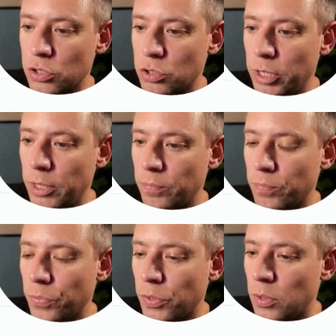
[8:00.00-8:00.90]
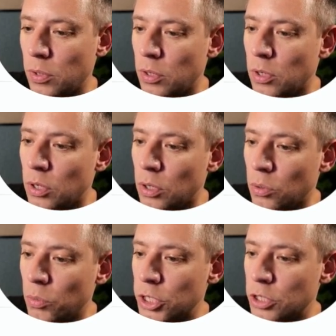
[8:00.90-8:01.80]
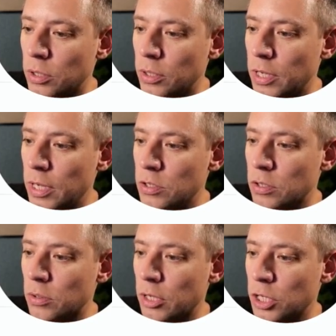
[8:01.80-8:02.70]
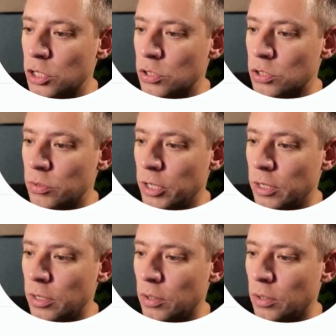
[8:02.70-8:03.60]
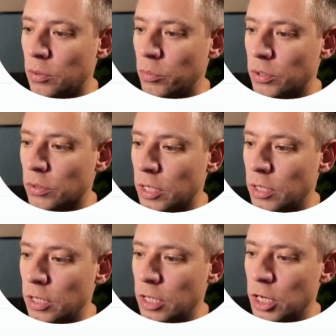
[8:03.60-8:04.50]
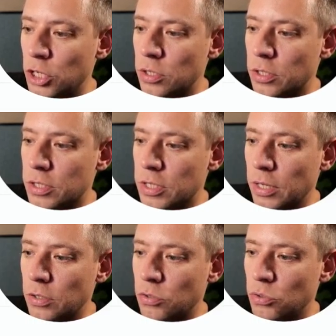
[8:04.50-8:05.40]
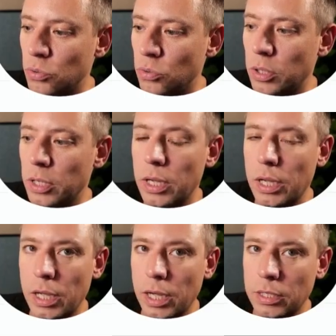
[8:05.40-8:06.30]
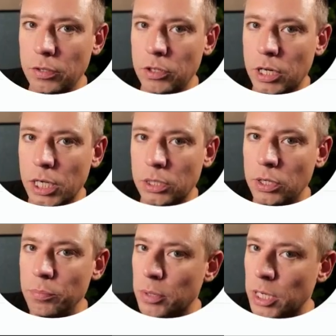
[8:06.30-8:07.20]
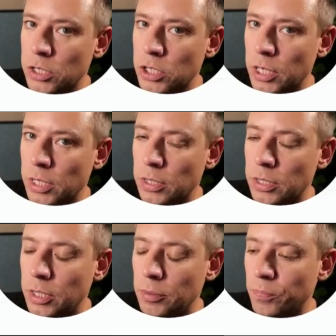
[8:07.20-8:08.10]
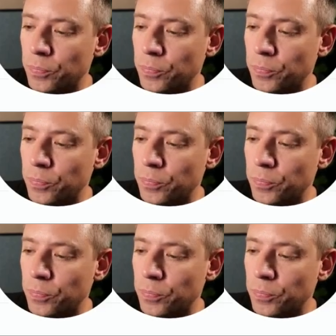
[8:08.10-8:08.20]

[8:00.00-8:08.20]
string, which contains a connection string with authentication set to Active Directory managed identity.